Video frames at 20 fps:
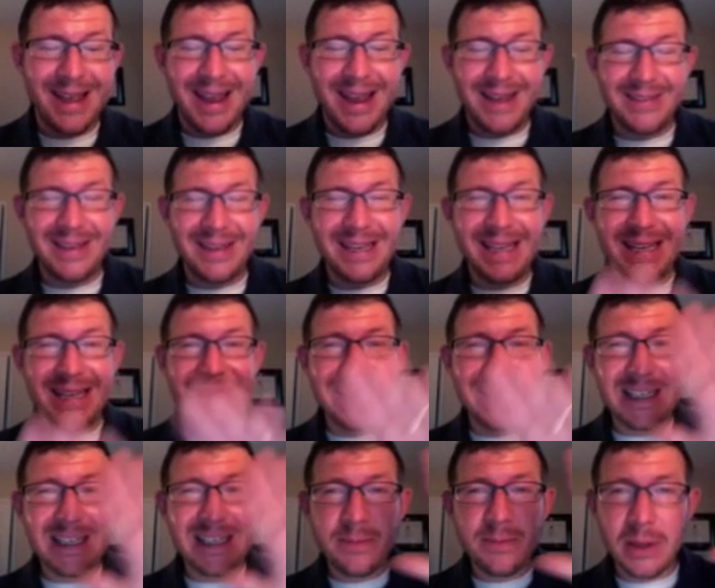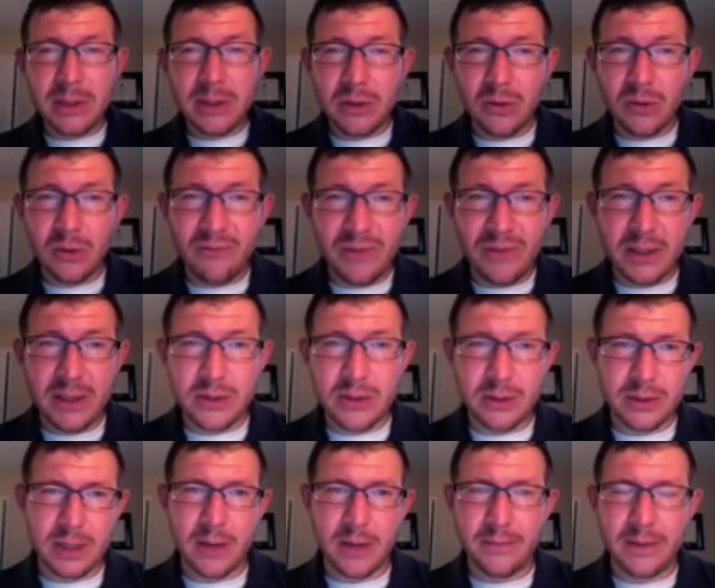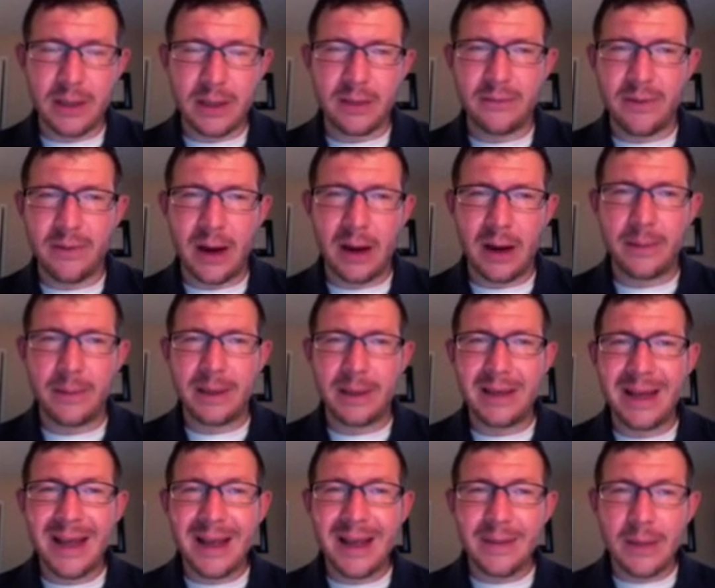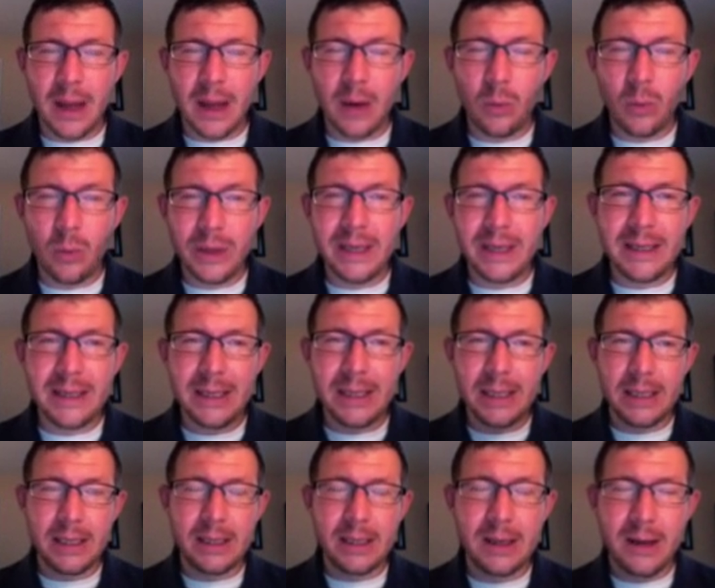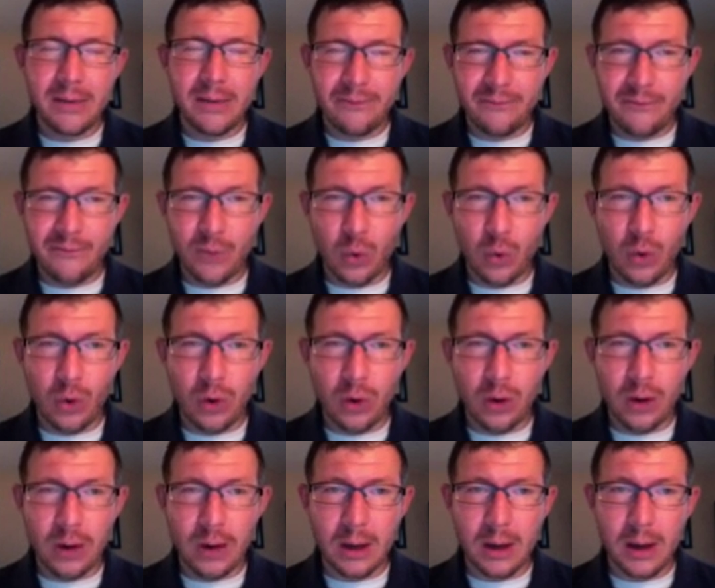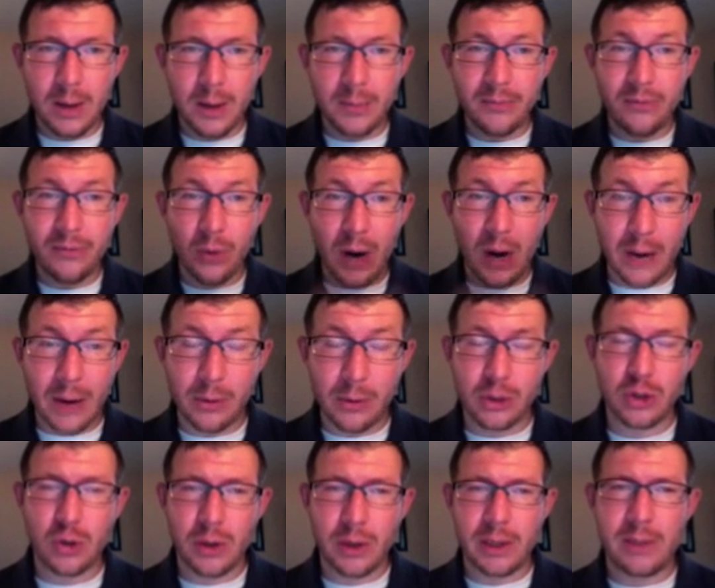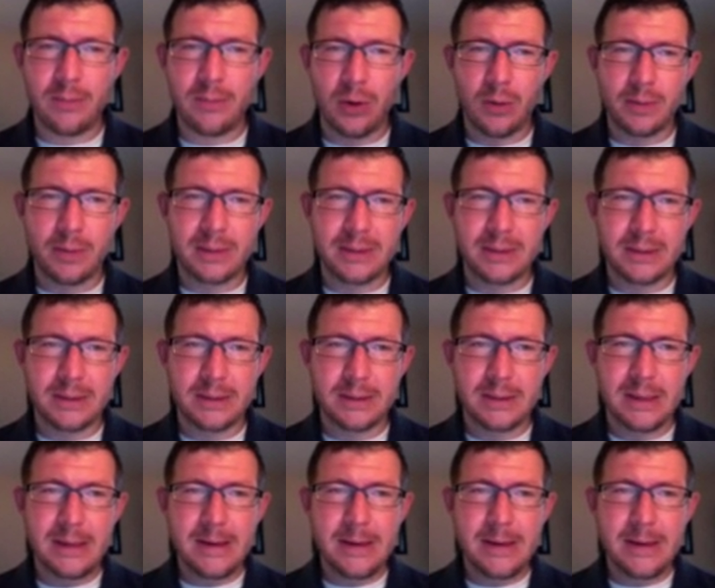and then any special features of the environment that we need for our training purposes.